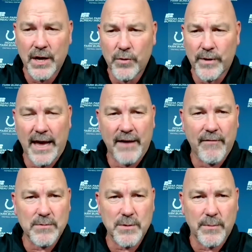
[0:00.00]
We gave
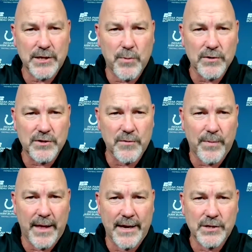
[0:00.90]
up some explosive
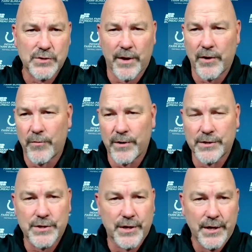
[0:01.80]
plays, whether it
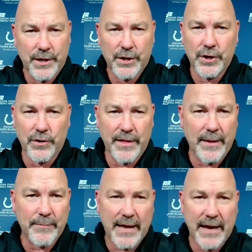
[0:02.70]
was, you know,
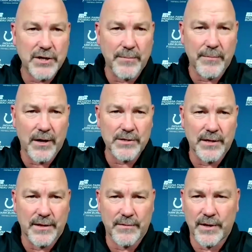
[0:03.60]
them catching balls
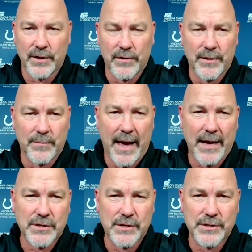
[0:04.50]
and, you know, on
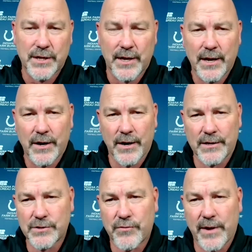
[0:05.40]
passes, uh,
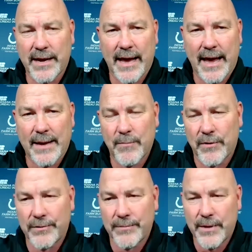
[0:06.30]
screen game
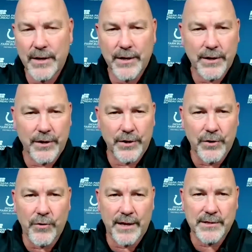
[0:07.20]
or you
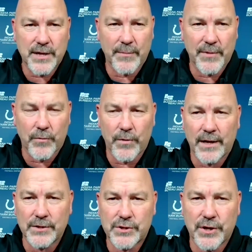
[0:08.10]
know, on some of the runs.